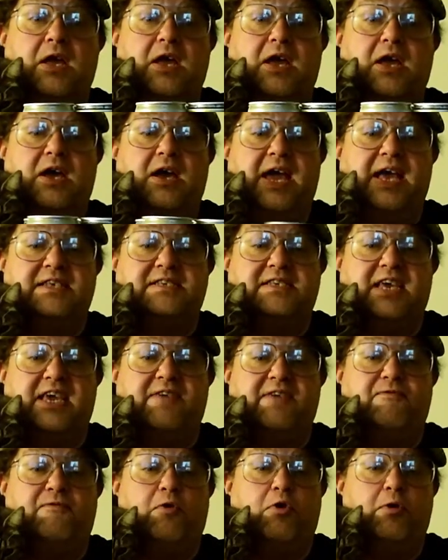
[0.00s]
has
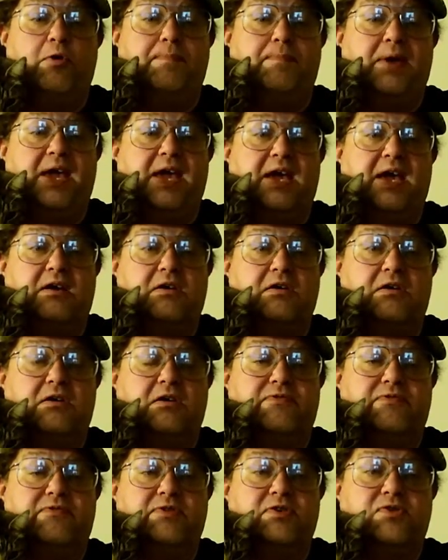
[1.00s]
a 4-pack
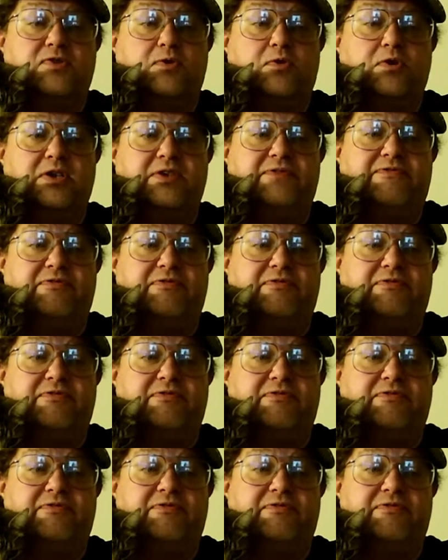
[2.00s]
of assorted